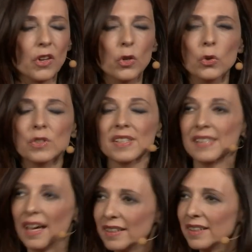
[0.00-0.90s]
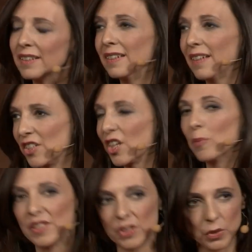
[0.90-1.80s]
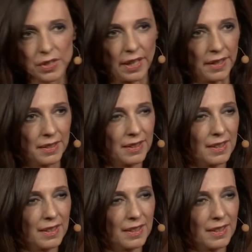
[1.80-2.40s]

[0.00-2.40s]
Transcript: who decided not to commit suicide